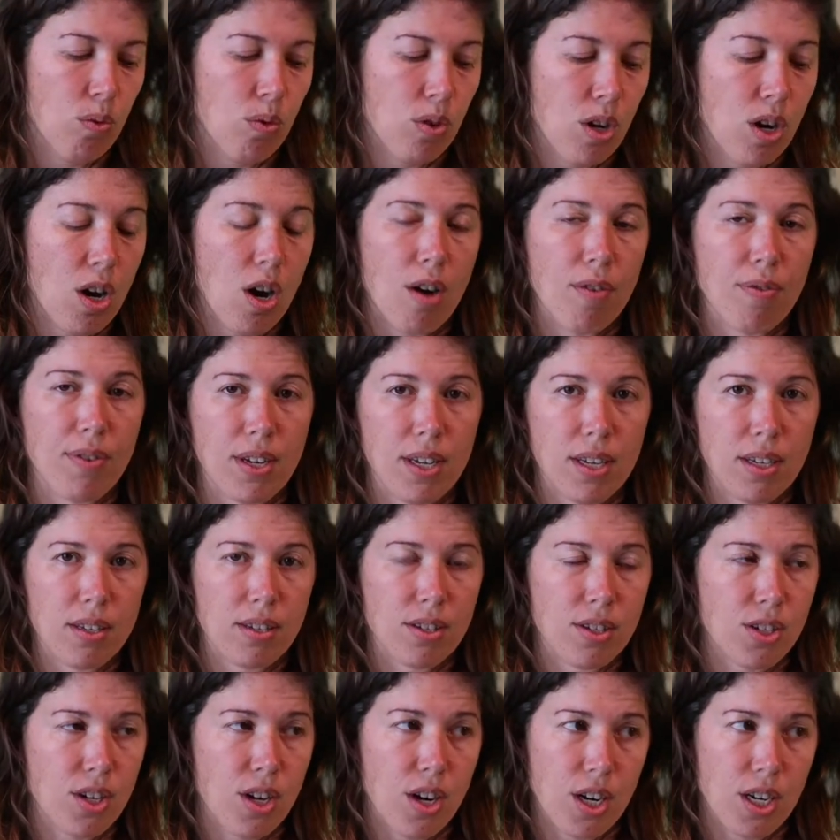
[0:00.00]
coffee
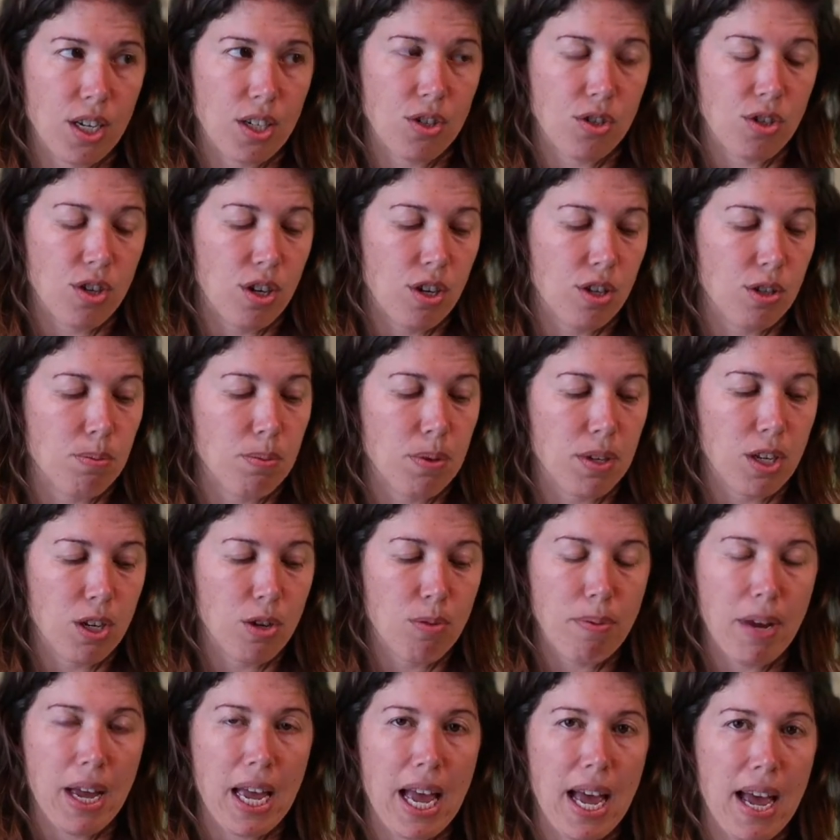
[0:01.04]
stirring straws, but you
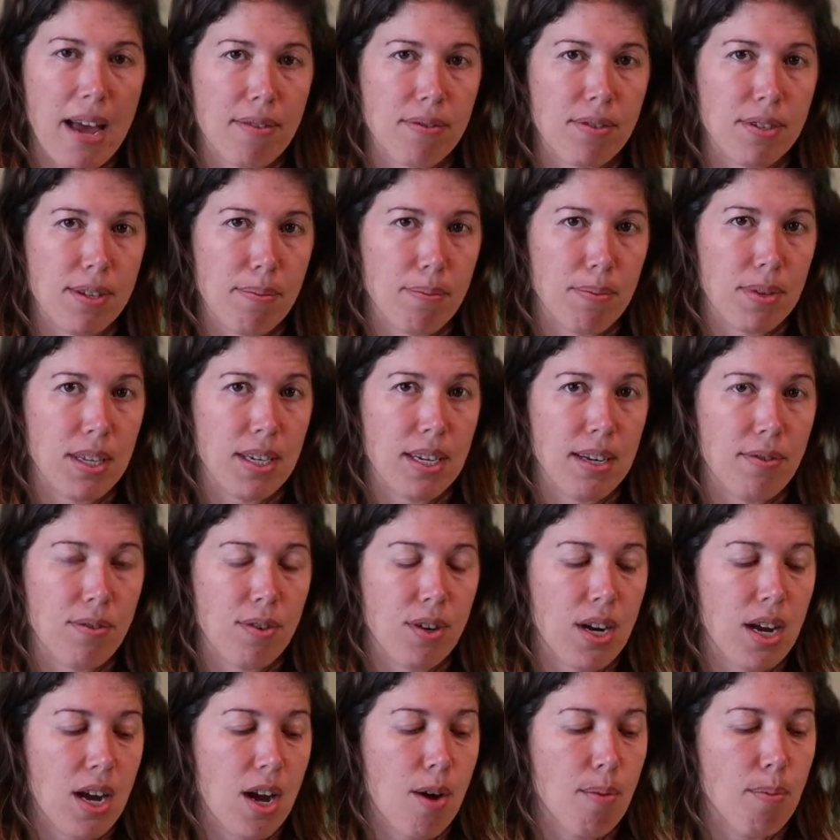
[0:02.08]
may have something
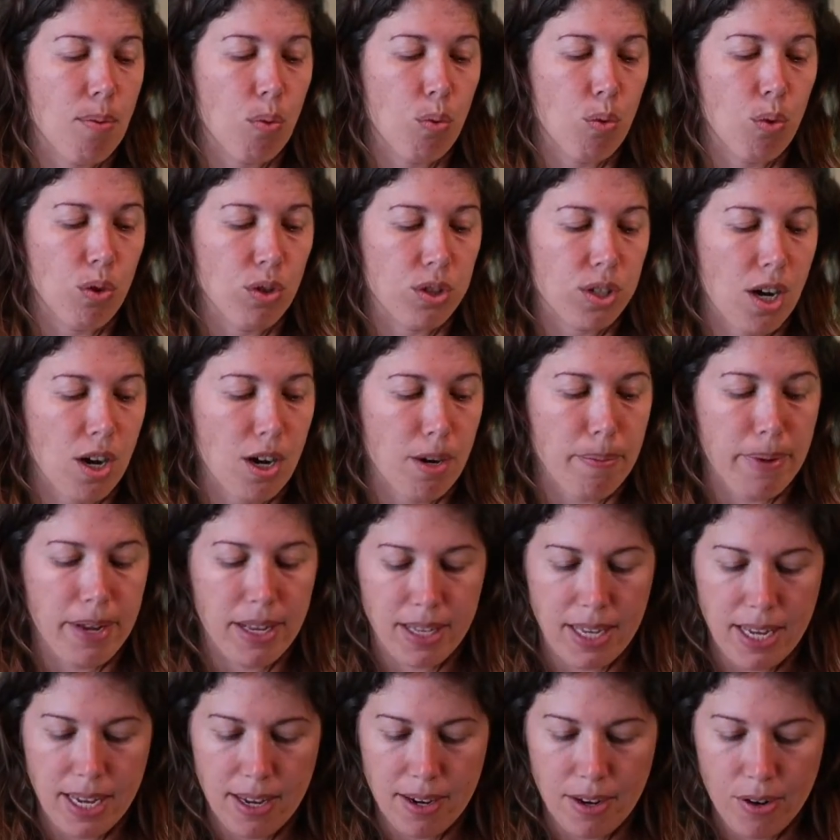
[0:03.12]
different at home. We'll talk about
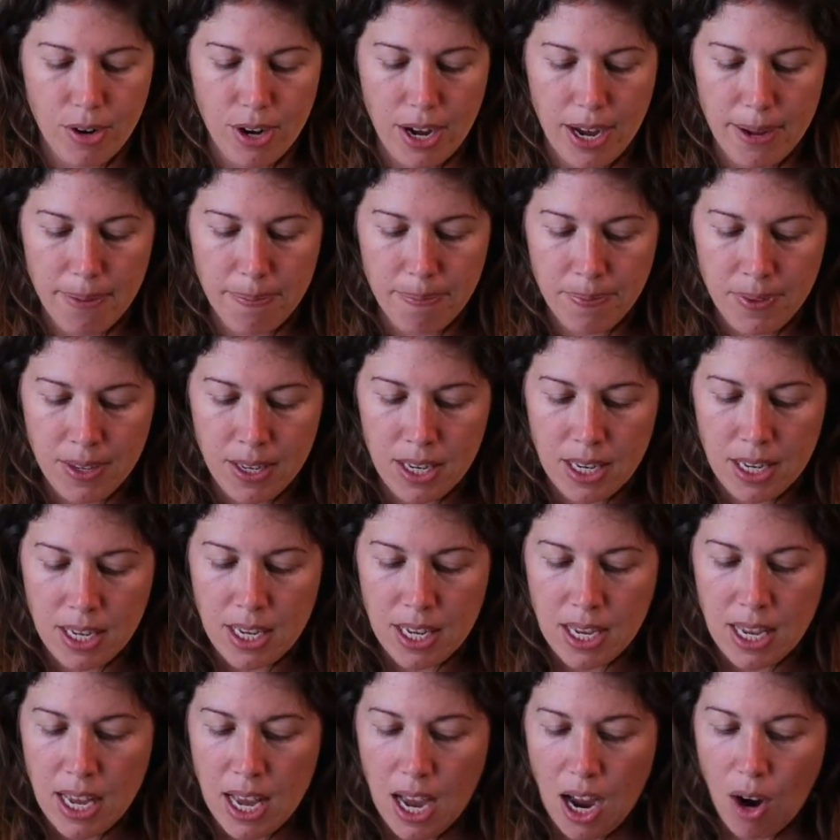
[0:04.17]
that, okay?
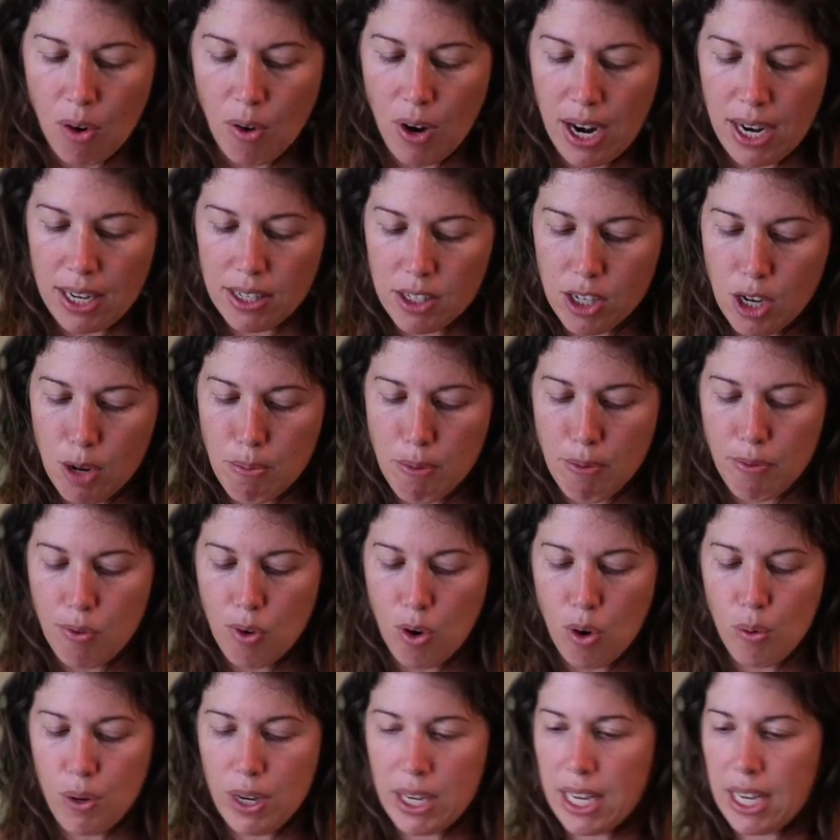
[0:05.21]
All right, so
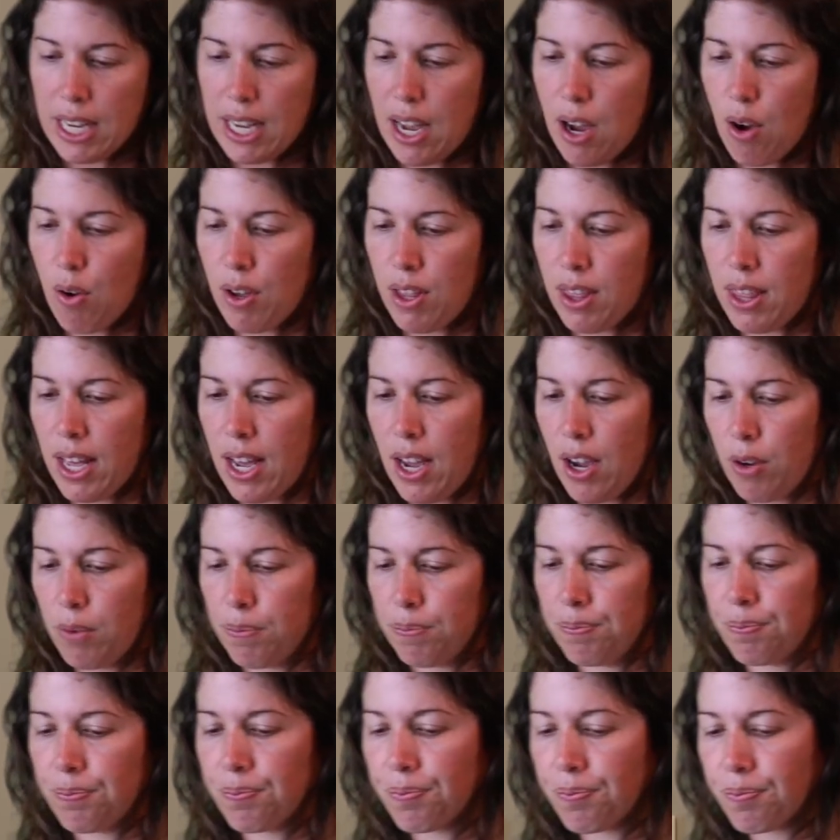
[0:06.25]
before we get going though,
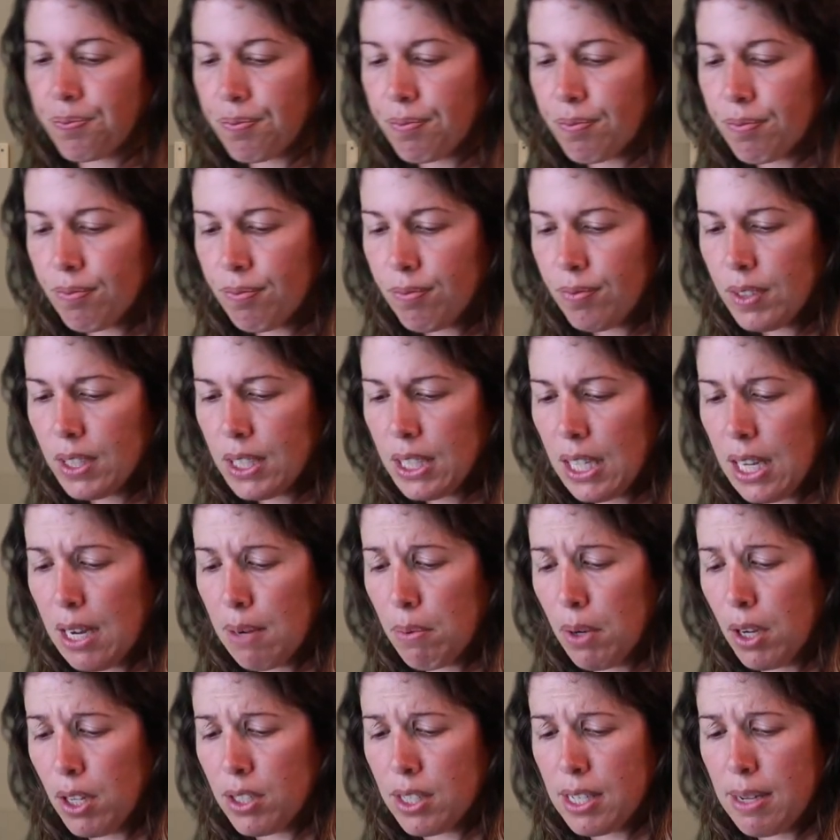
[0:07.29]
I
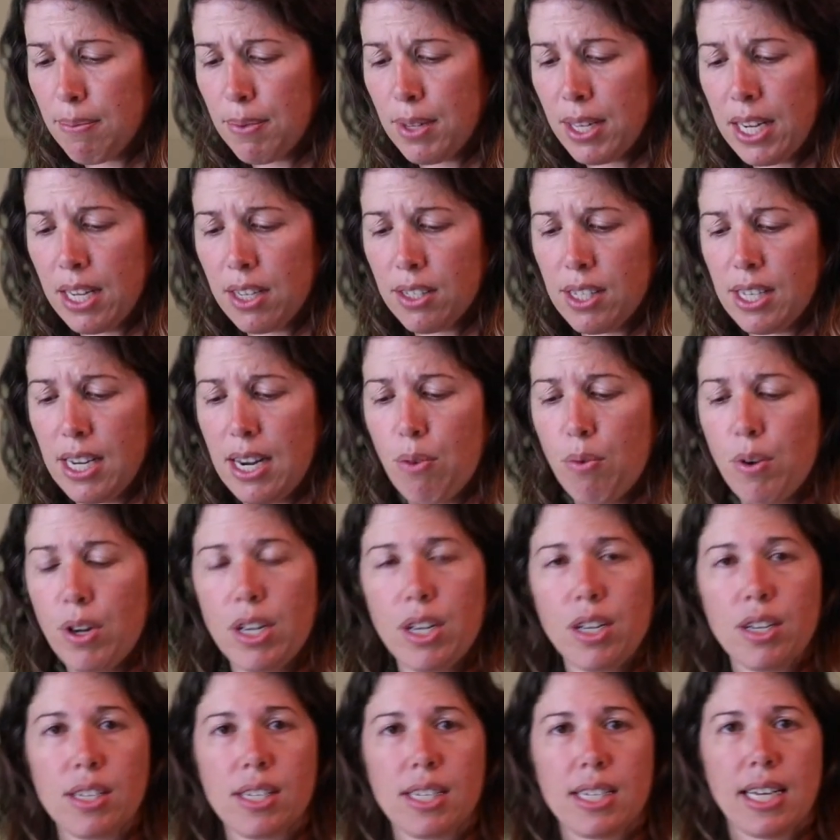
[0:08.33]
brought something else that I want
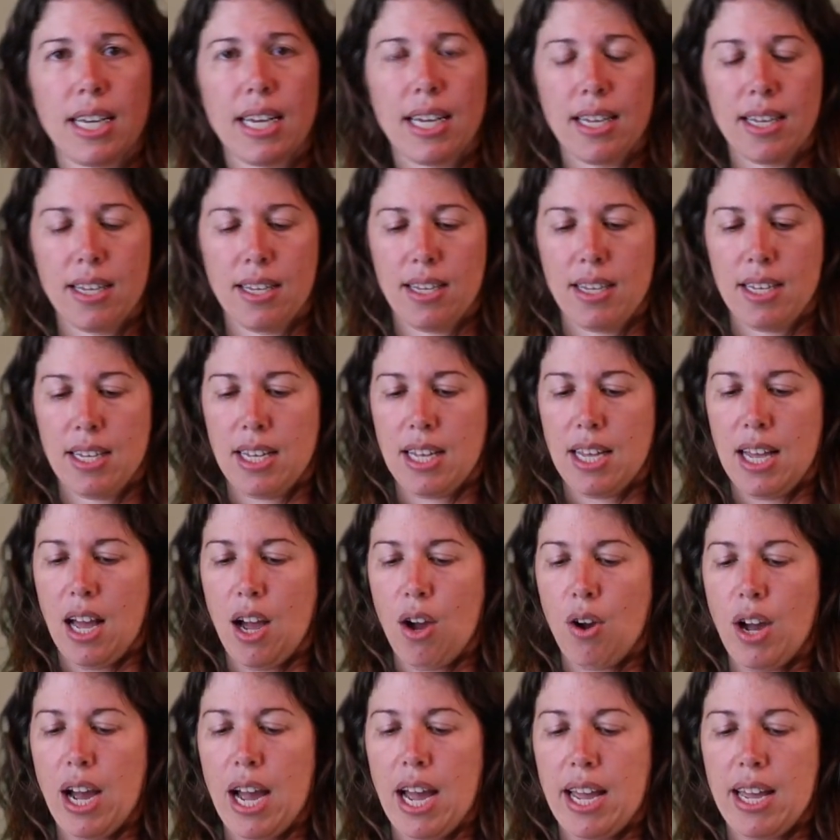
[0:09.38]
you to see.
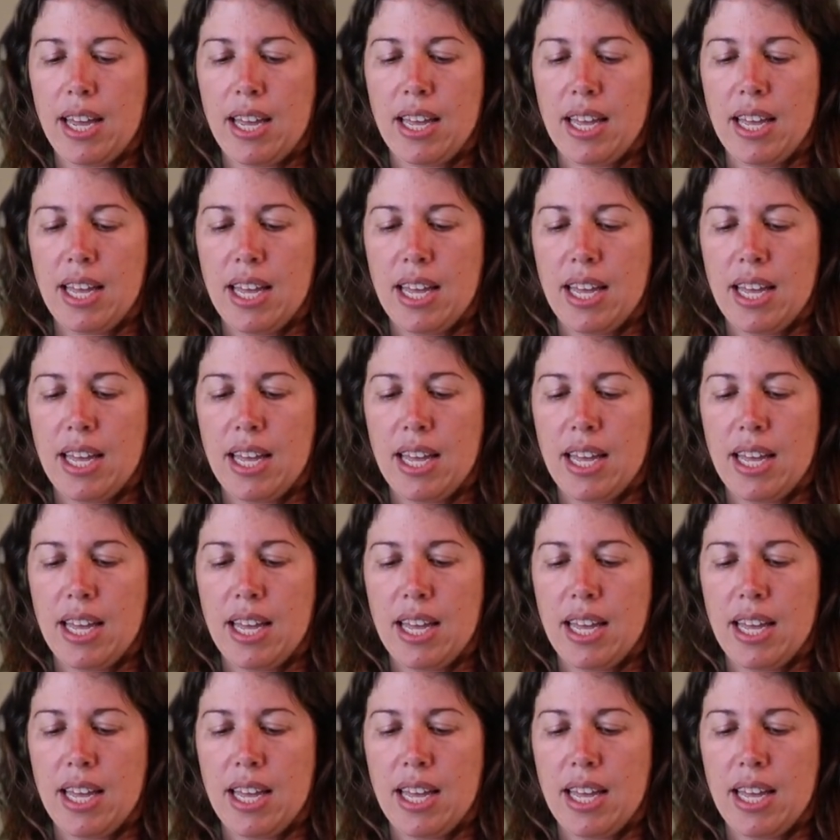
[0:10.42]
Okay,